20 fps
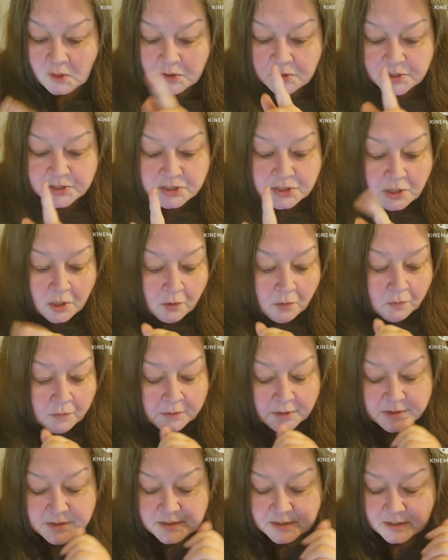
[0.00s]
So
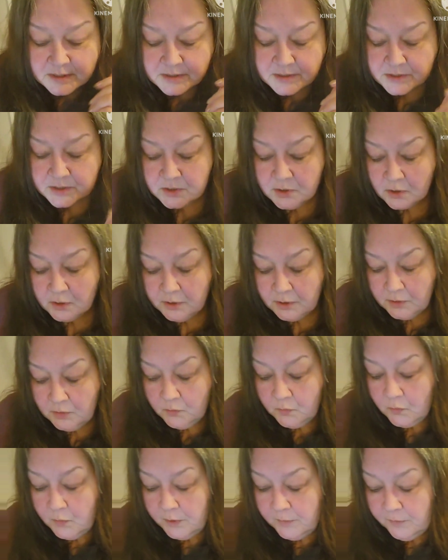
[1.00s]
let's get started
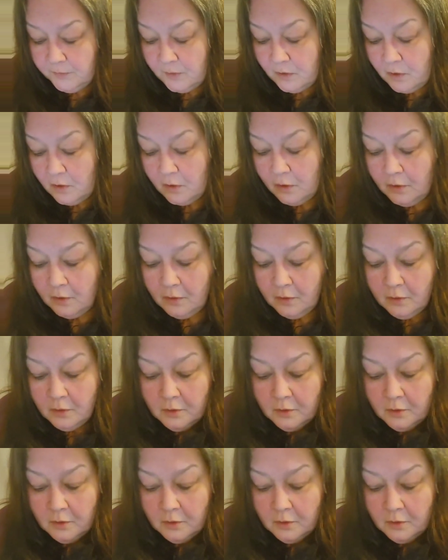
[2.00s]
with our